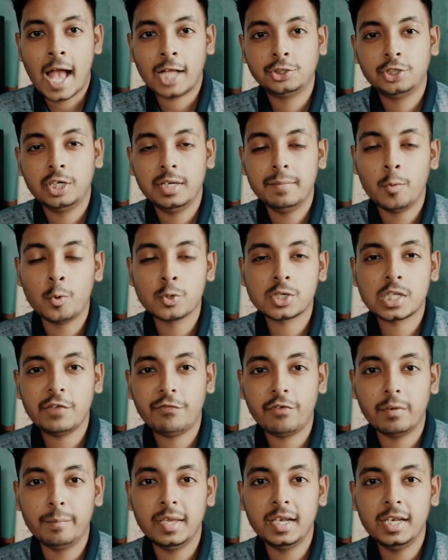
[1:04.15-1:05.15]
actually
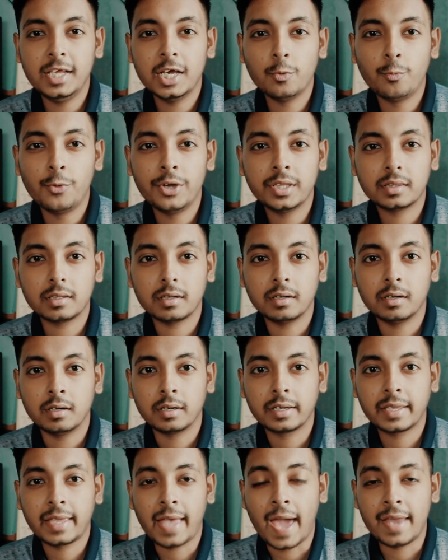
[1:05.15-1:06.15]
mostly familiar with
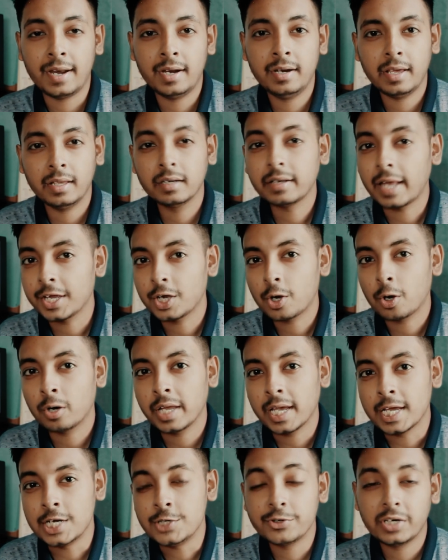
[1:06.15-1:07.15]
Canon and
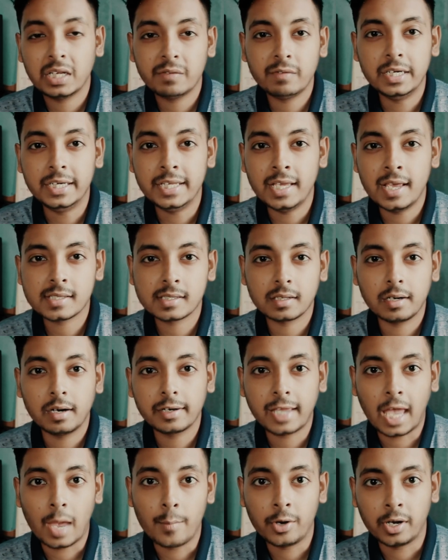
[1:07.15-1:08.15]
Nikon entry-level
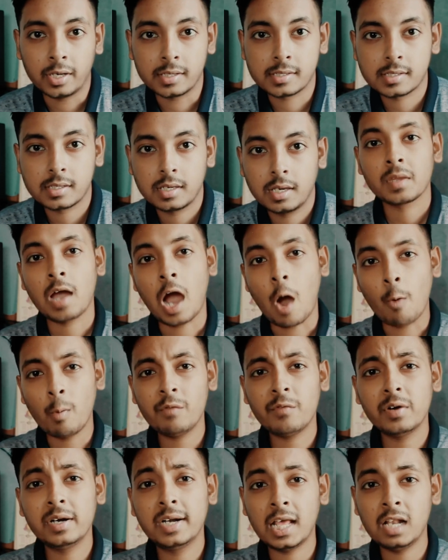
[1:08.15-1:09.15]
DSLR cameras.
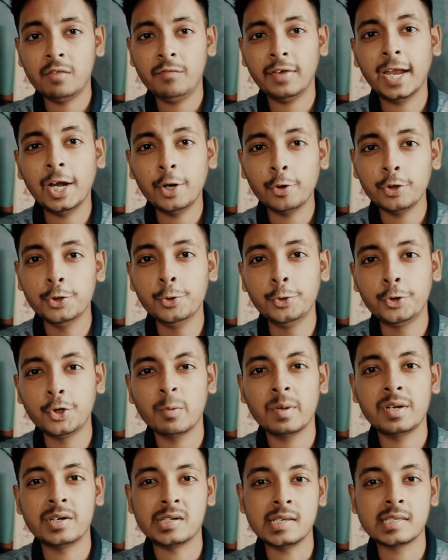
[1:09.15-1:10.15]
However, delving into
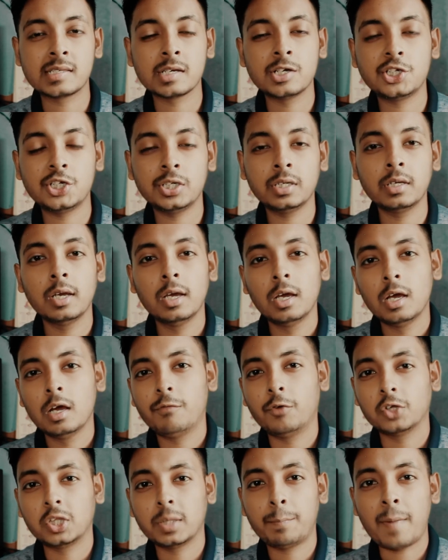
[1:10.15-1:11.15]
YouTube and researching
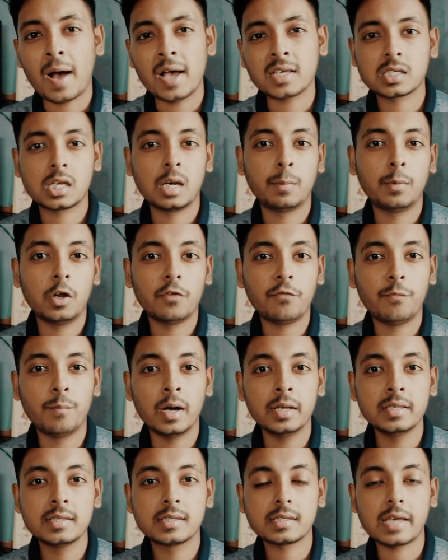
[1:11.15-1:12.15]
for the past couple of
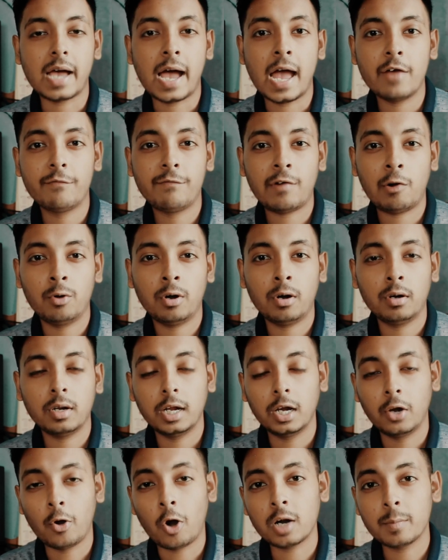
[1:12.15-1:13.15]
months, I have found out
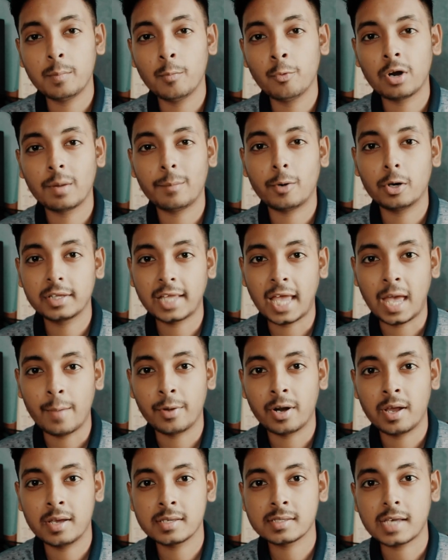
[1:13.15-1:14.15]
a lot more about
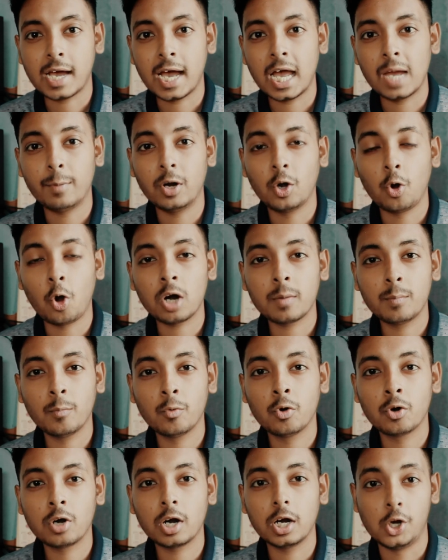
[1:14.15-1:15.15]
cameras. I am a lot
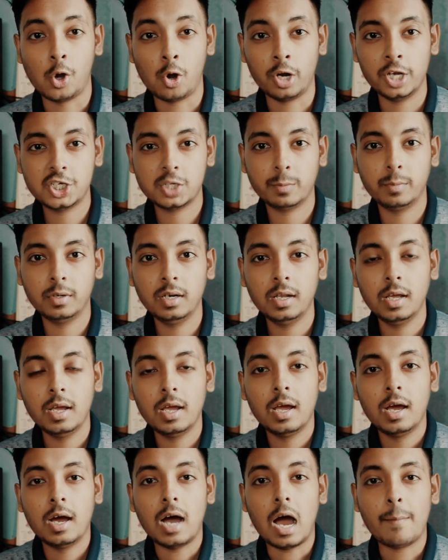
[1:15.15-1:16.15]
more knowledgeable
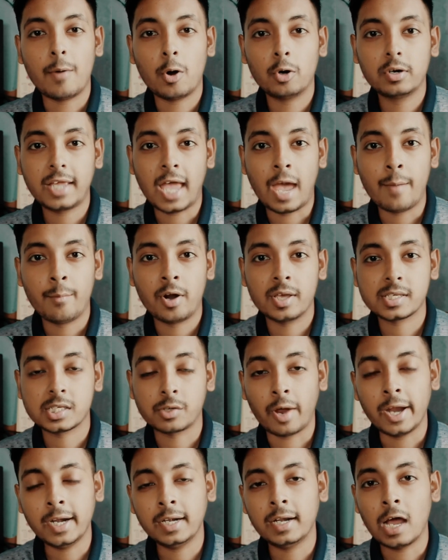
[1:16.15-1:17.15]
about
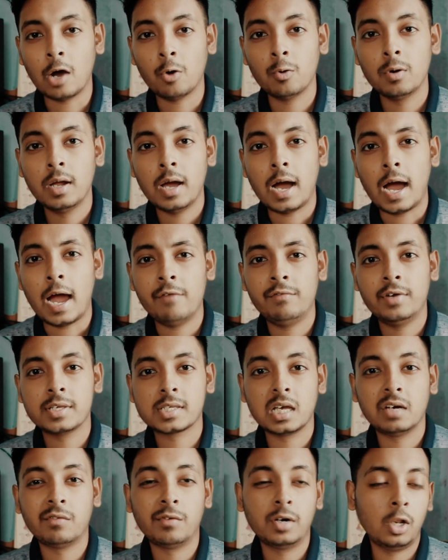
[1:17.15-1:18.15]
cameras right now. I have
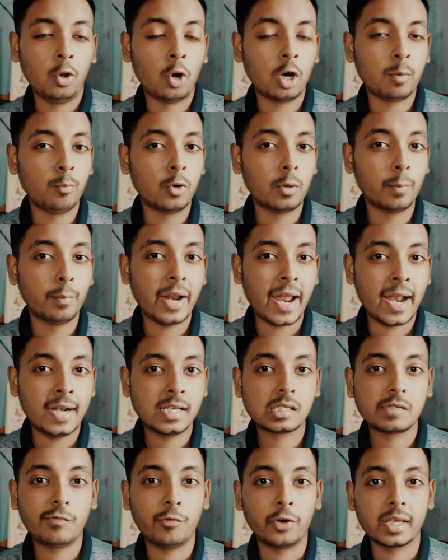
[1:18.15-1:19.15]
discovered a lot more
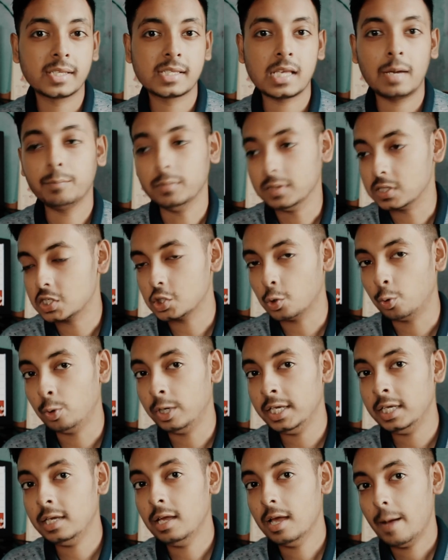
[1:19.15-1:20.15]
brands, for example,
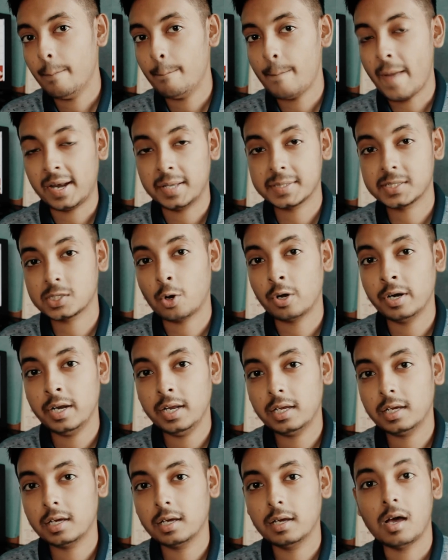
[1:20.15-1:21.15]
Sony,
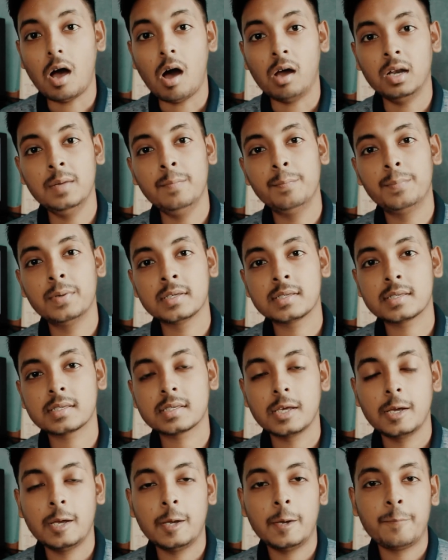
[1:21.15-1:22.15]
Panasonic,
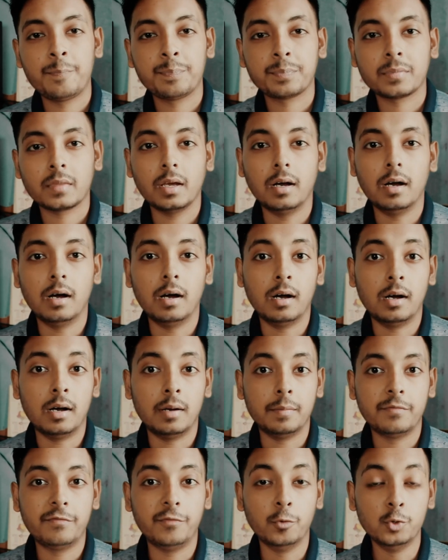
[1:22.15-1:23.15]
Olympus,
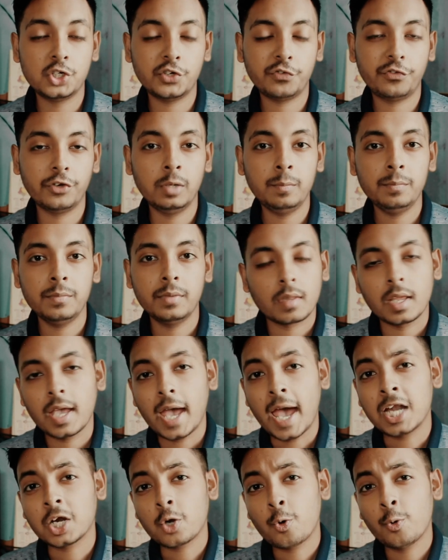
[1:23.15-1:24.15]
Fujifilm.
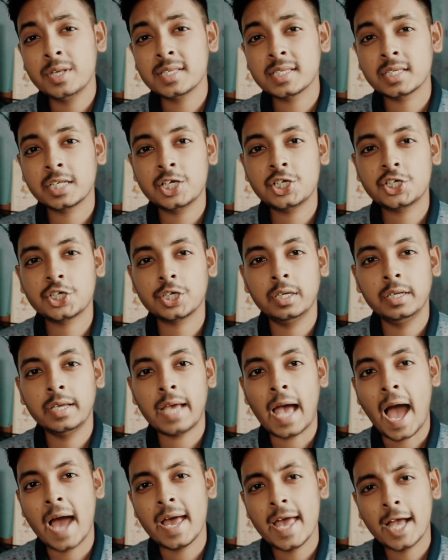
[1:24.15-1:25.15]
And
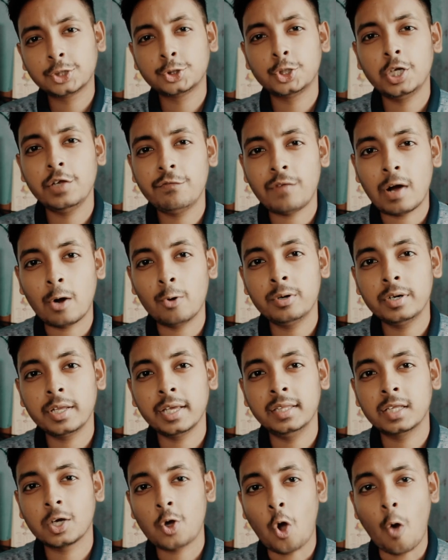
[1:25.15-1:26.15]
coincidentally, I actually found
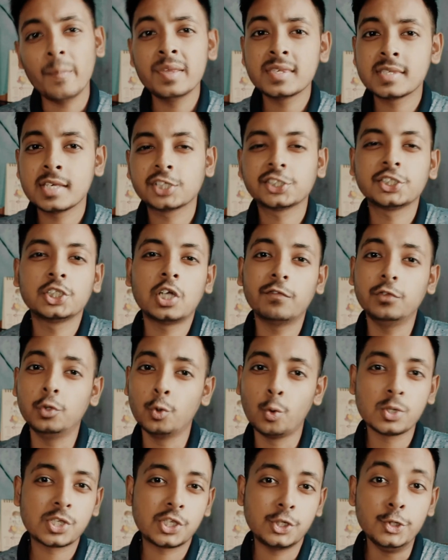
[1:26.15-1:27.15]
in the comment section of
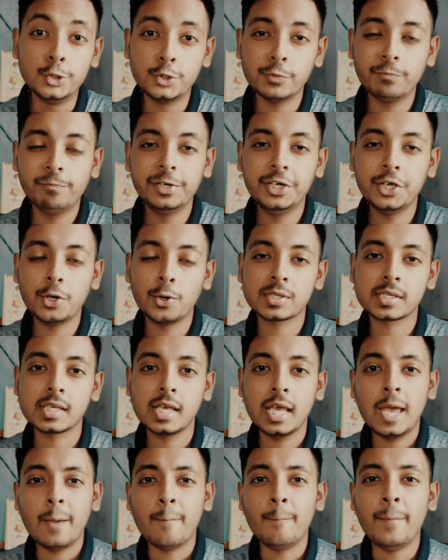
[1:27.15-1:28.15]
those YouTube videos,
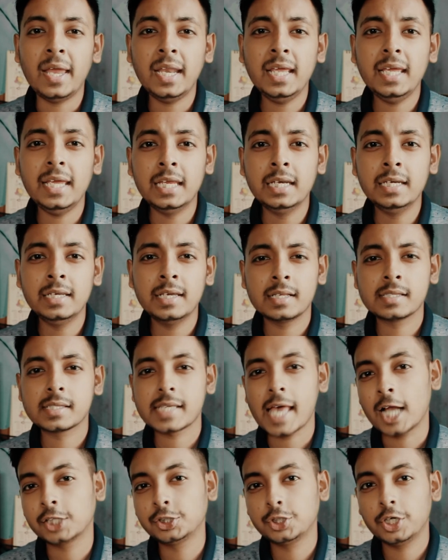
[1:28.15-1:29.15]
many
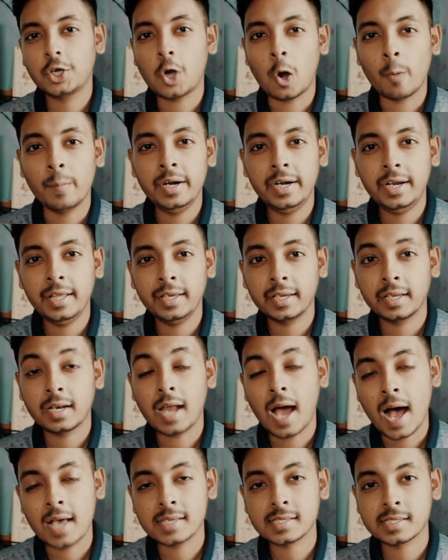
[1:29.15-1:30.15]
Indians actually commenting
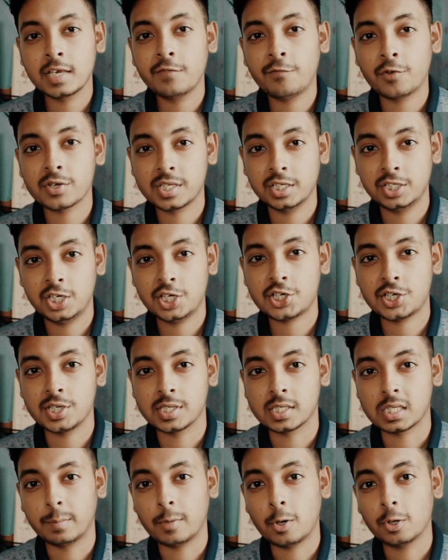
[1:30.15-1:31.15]
and asking for
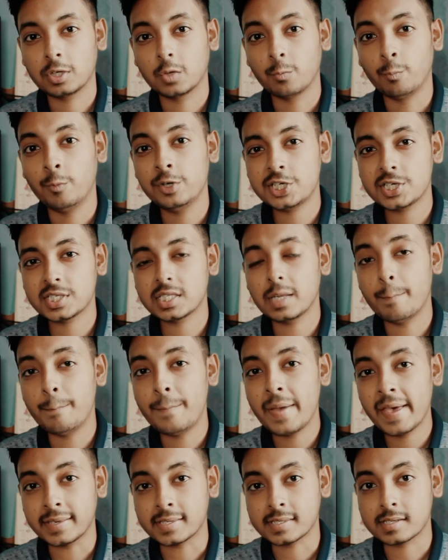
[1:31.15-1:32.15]
suggestions about which is the
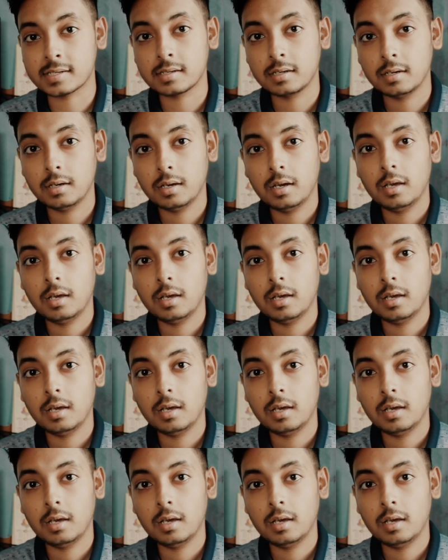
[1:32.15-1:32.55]
best